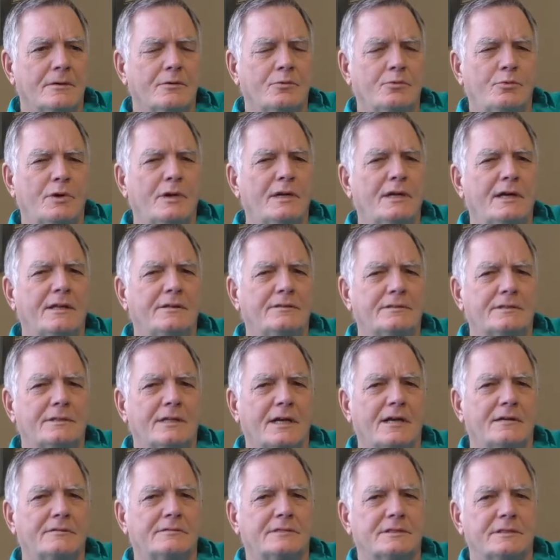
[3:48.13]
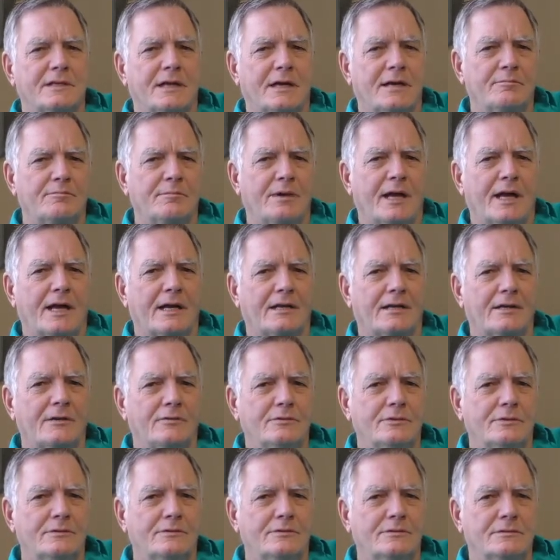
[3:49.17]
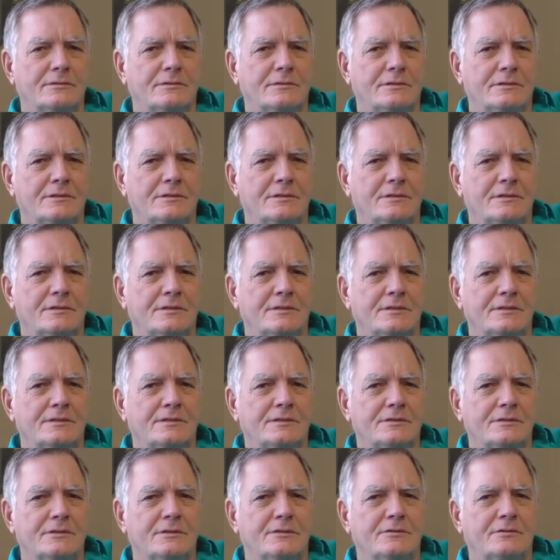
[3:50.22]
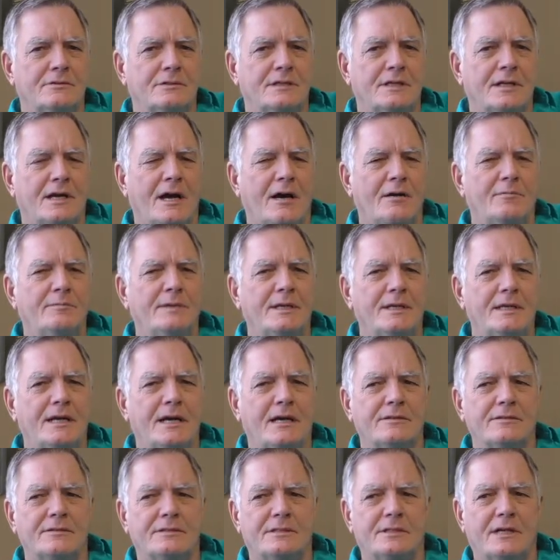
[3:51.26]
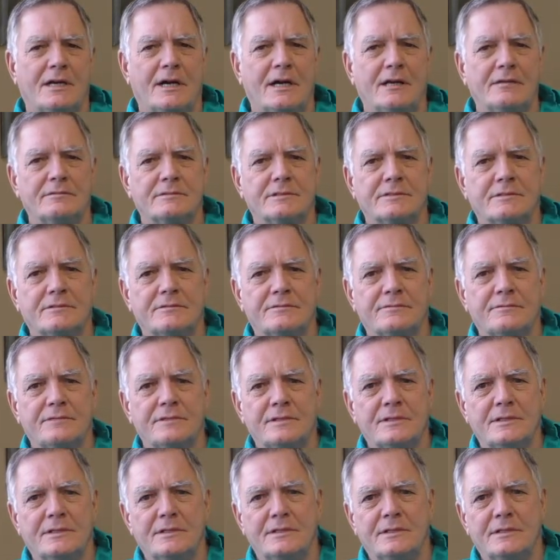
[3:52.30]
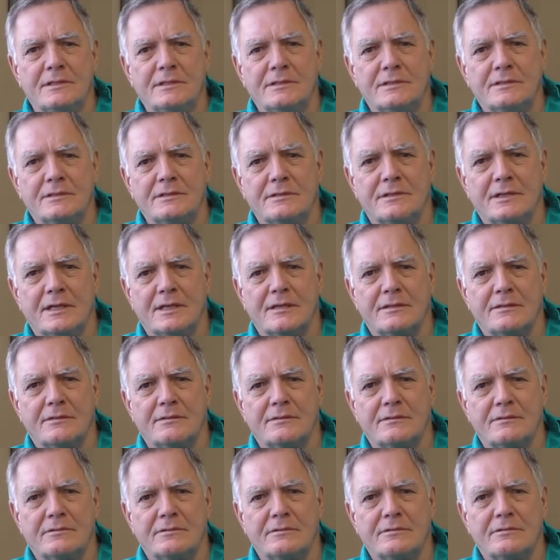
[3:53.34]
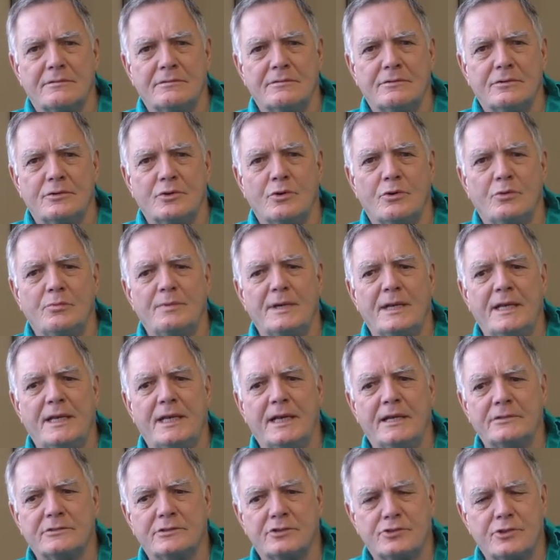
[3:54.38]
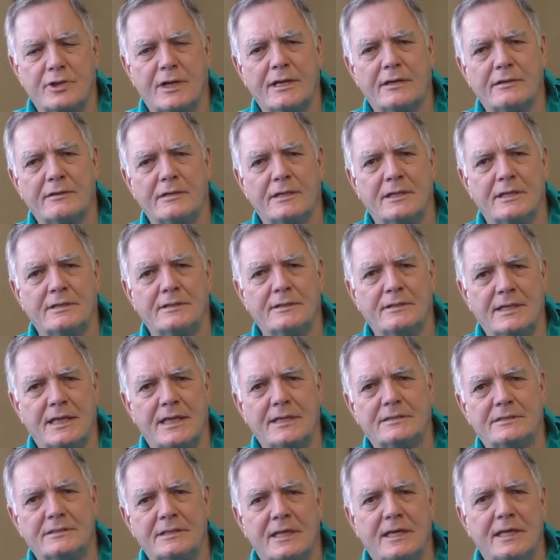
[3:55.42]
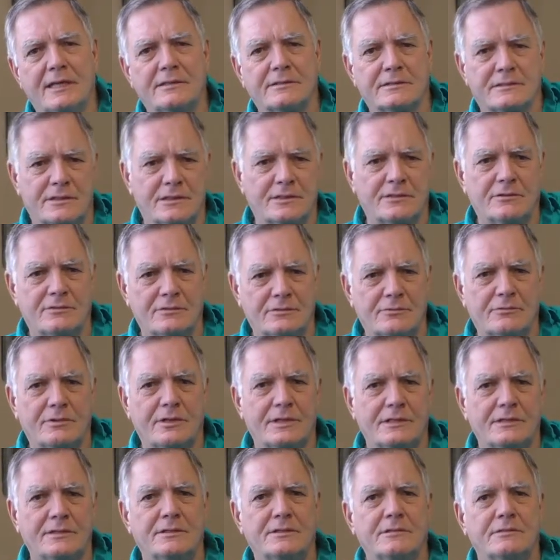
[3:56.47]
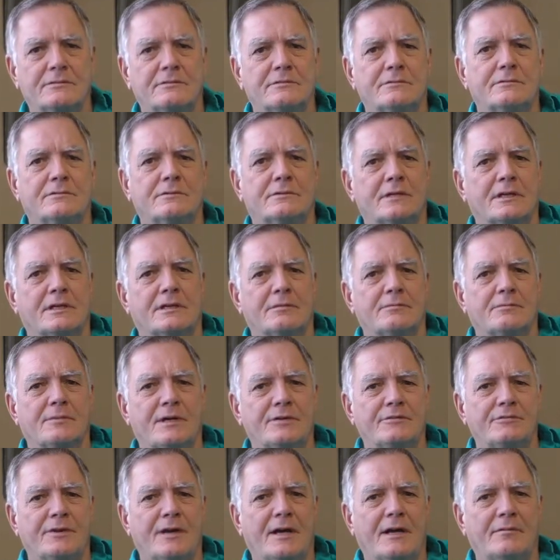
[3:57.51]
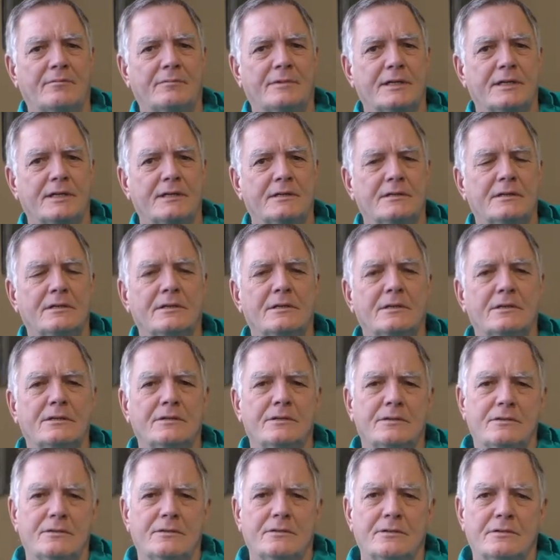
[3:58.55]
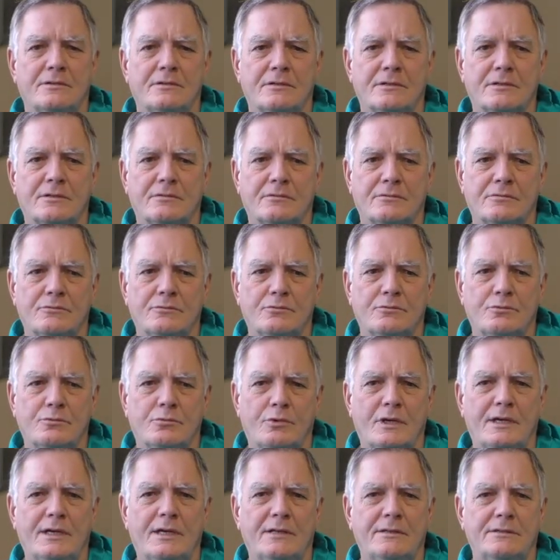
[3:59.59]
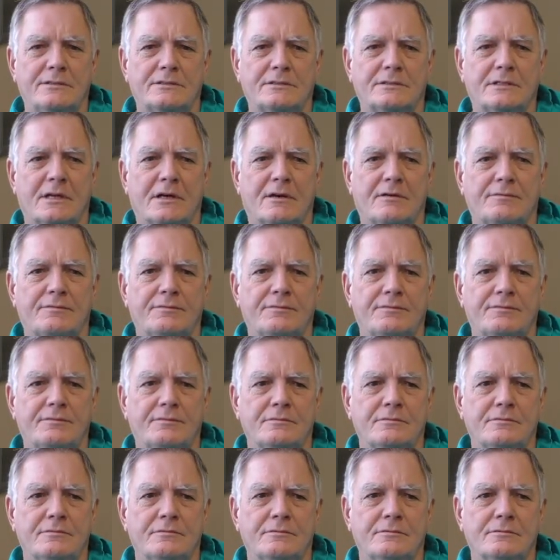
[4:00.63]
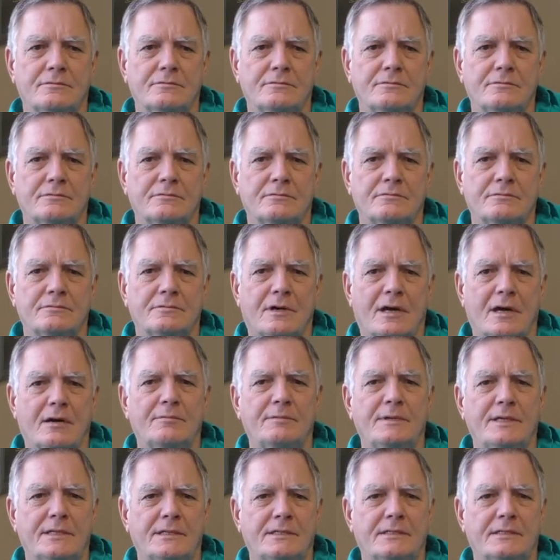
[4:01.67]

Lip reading: what other times did I black out? And how many other times that nobody has triggered it the next day and said, "Oh, what did you think of my family?" What other stuff, how many